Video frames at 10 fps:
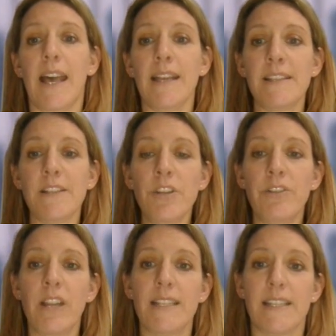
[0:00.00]
As Sonya
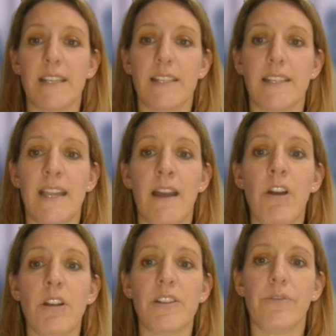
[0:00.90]
and I discussed in our
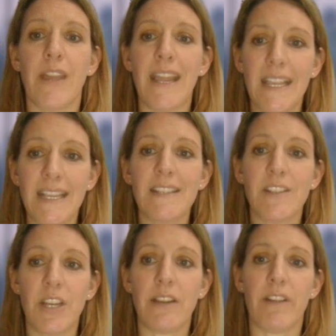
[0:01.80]
article, there
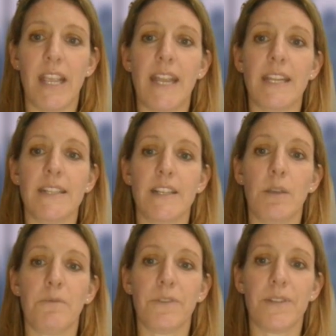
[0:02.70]
isn't generally any
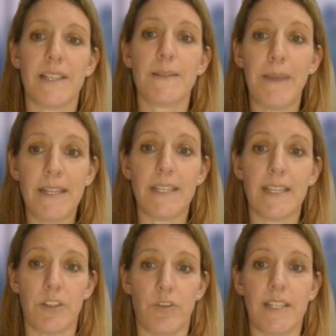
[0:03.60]
scope for
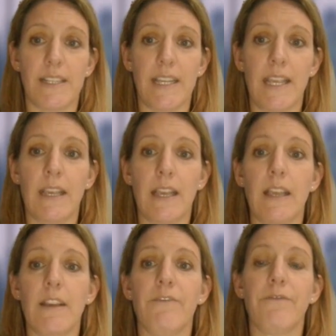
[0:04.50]
suspending a trustee.
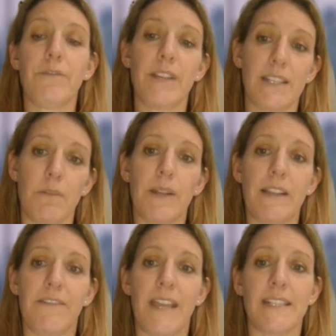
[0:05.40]
For example,
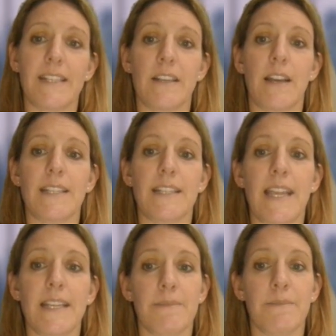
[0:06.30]
if they decide to
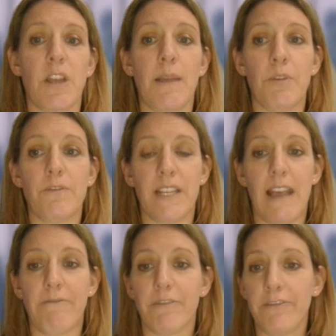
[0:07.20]
take some time off to
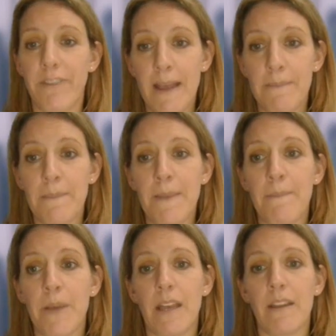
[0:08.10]
care for a family
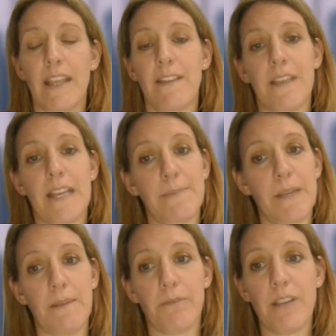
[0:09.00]
member, if there's been
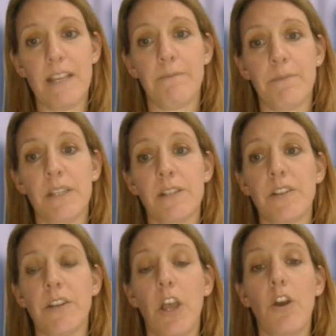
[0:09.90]
a
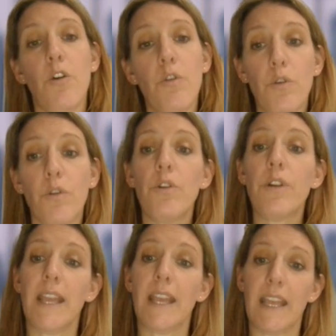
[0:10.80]
bereavement, or
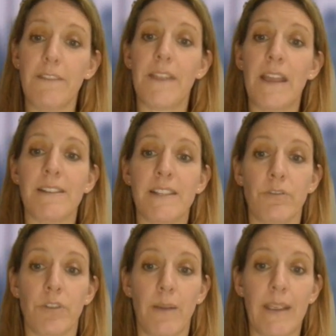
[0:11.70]
if there is an
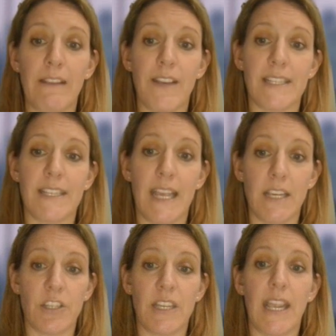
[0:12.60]
ongoing
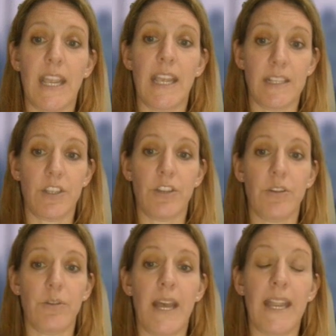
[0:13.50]
investigation
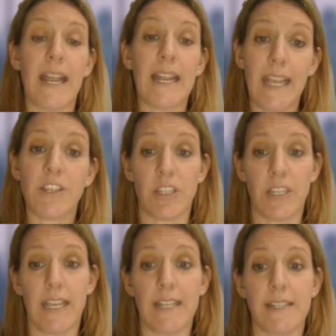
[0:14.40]
into an
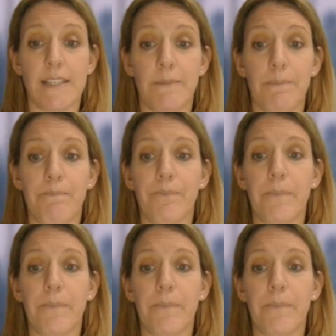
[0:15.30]
allegation against them.